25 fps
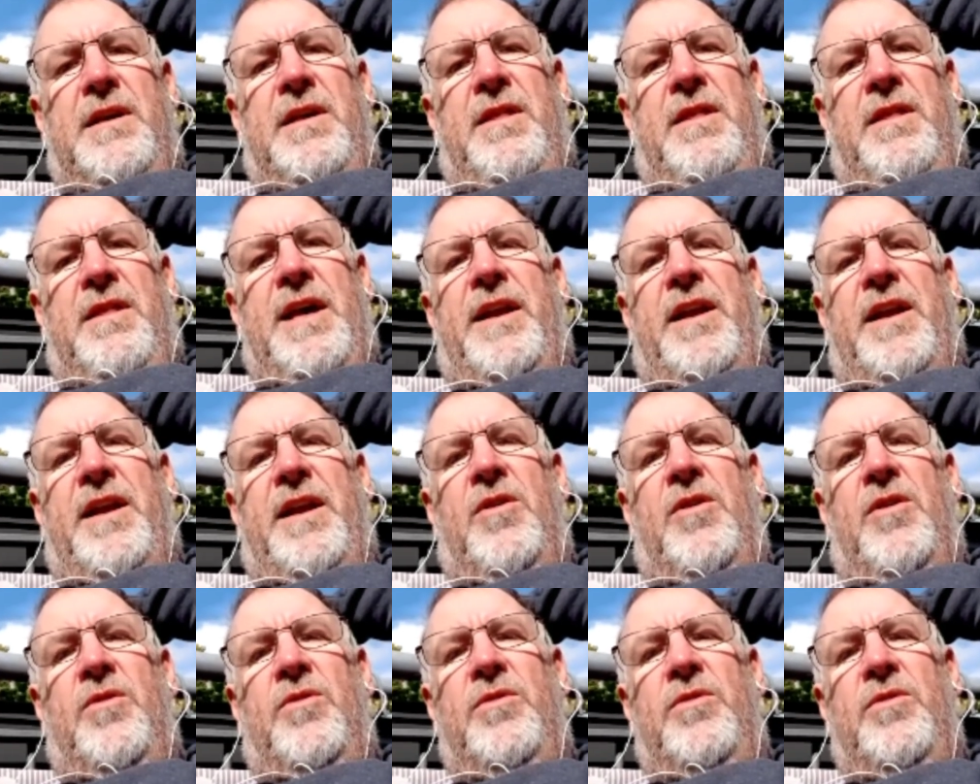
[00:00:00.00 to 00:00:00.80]
That
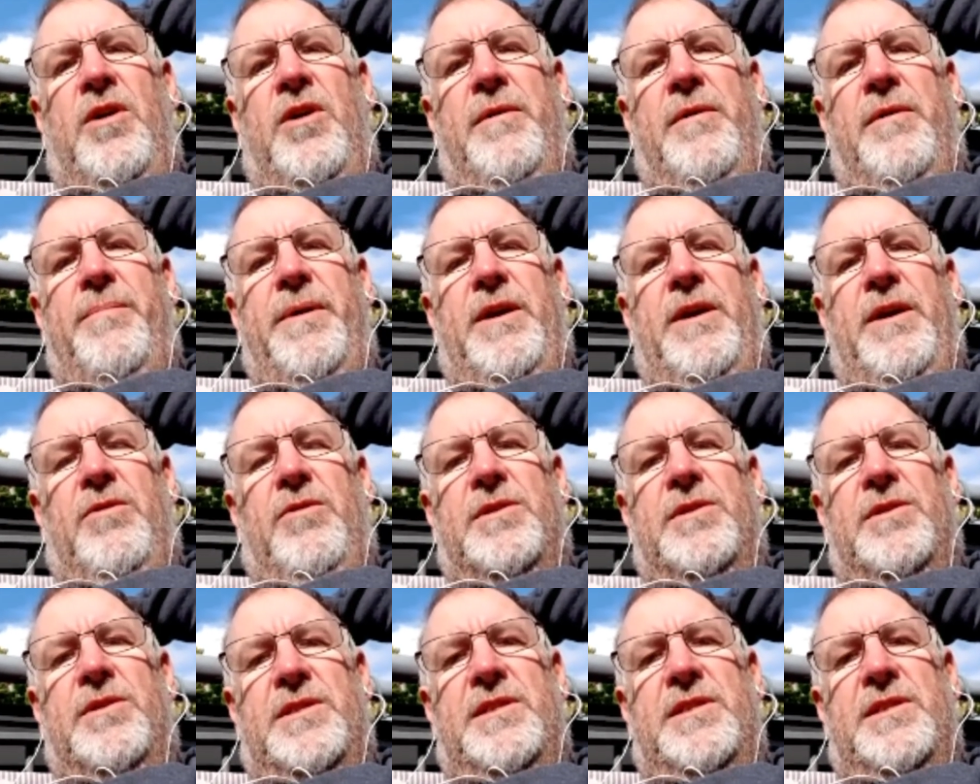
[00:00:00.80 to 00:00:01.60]
old hobby
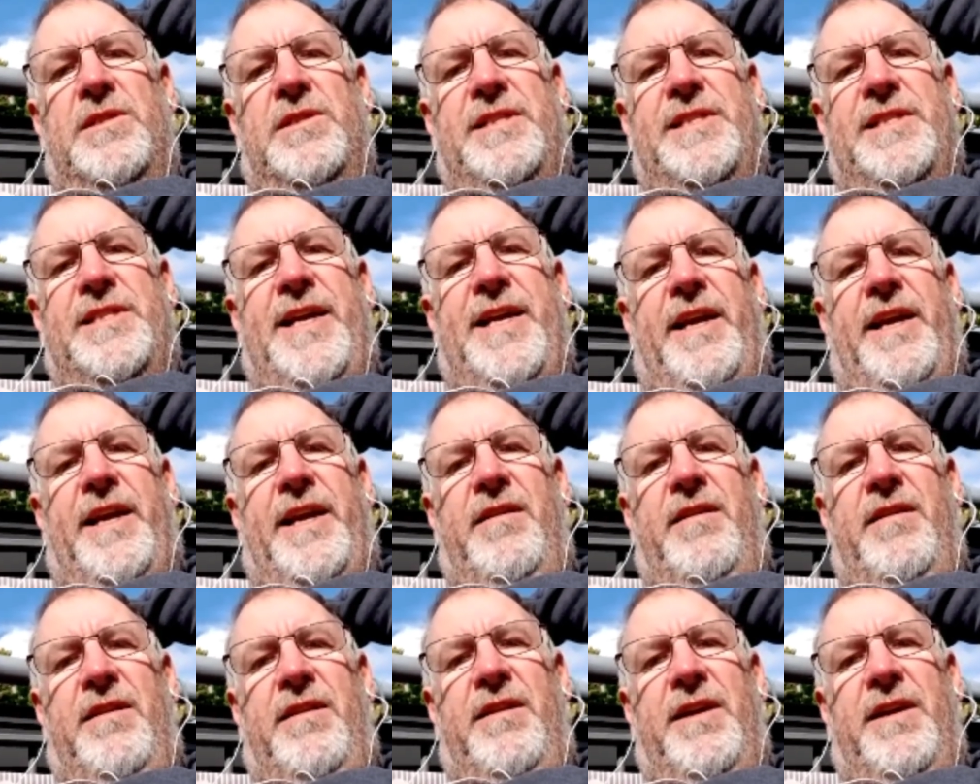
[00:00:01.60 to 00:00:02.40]
horse is dead.
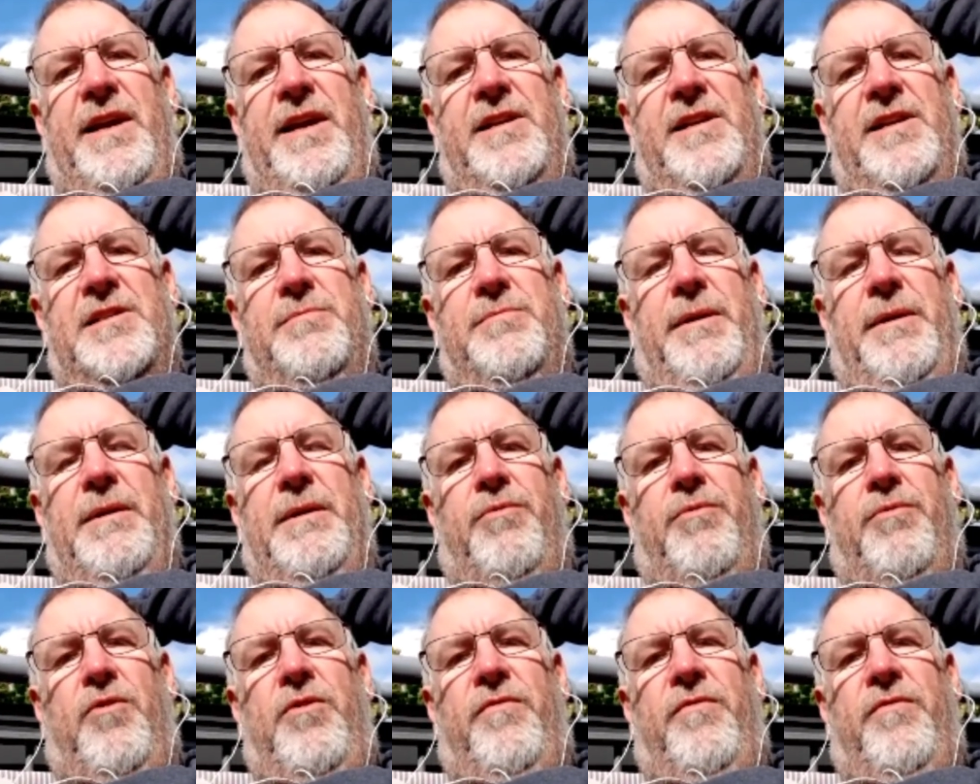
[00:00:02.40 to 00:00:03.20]
And it's
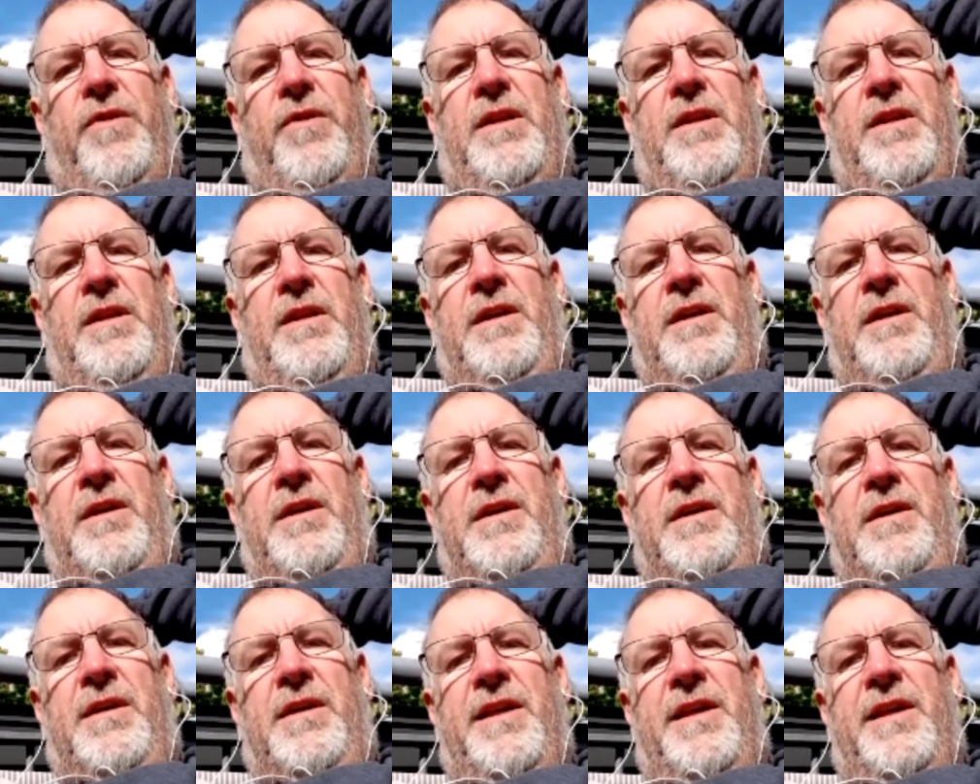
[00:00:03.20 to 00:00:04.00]
been proven
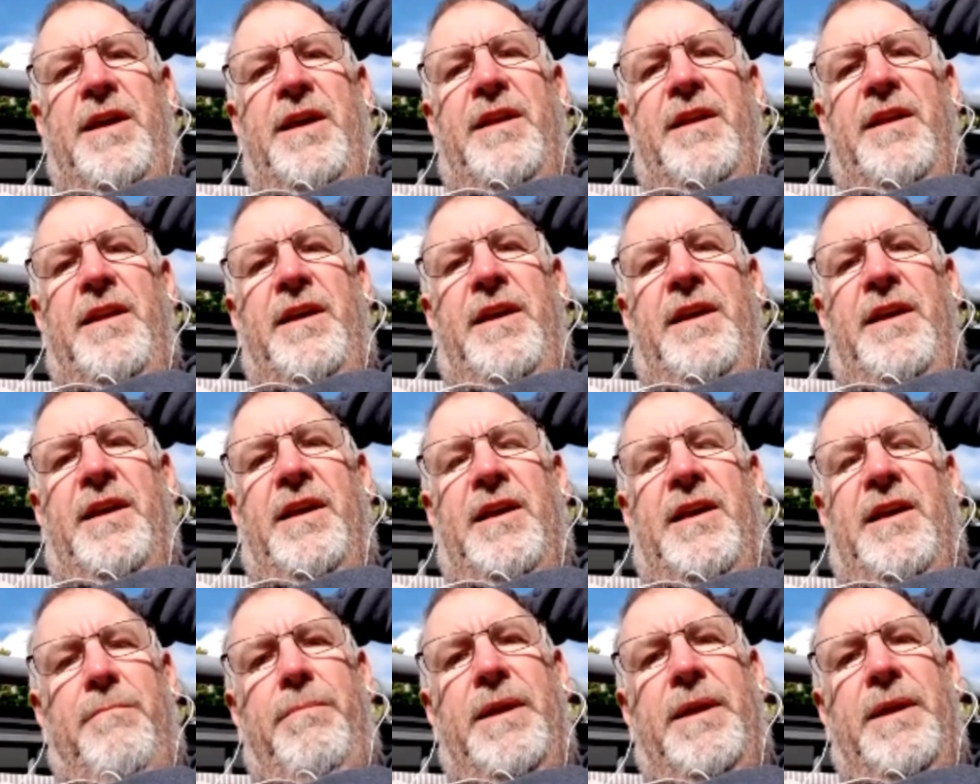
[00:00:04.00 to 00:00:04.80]
that mm-hmm. it
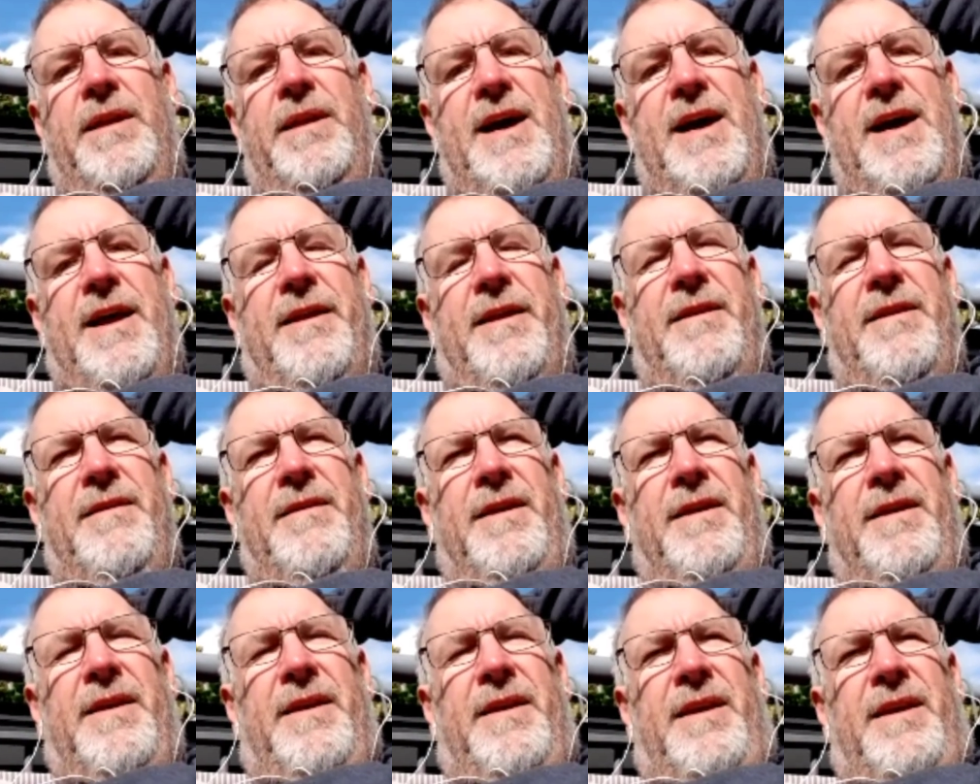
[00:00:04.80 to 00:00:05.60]
can be done.
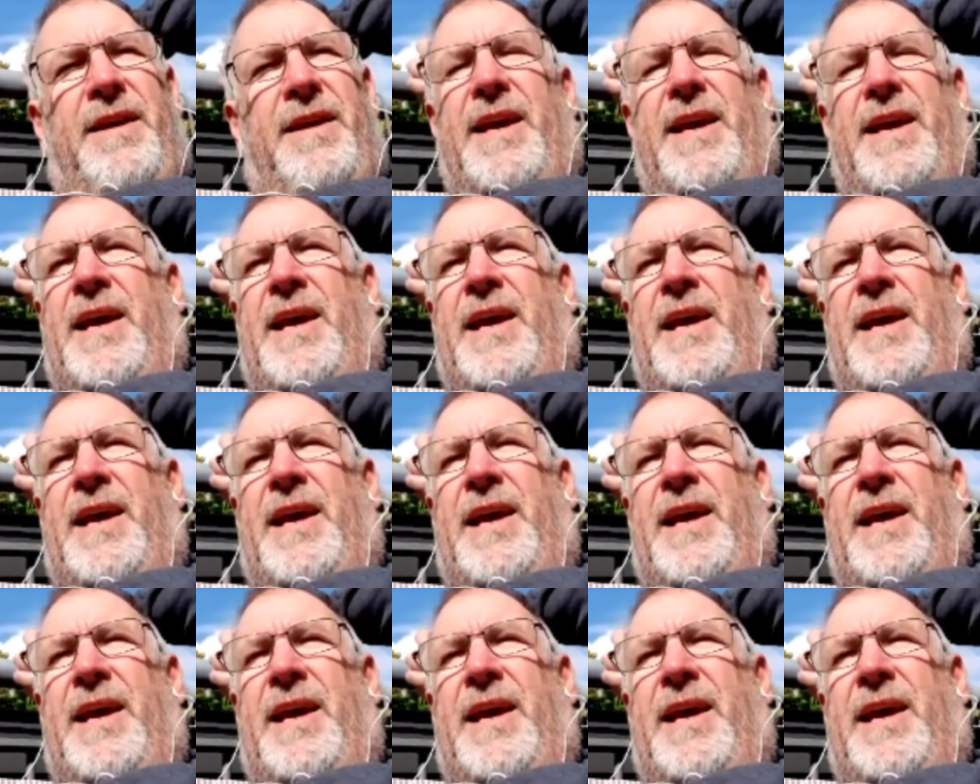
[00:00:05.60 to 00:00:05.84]
Mm-hmm.